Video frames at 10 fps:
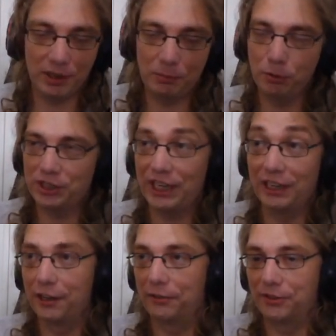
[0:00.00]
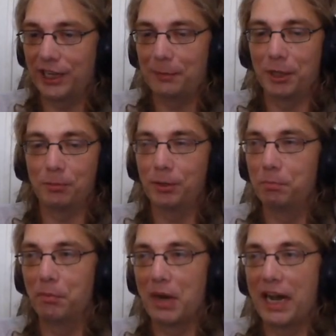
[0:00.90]
It would take a lot of time that we
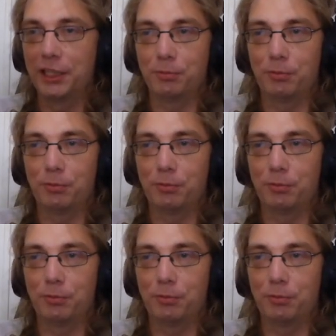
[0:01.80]
might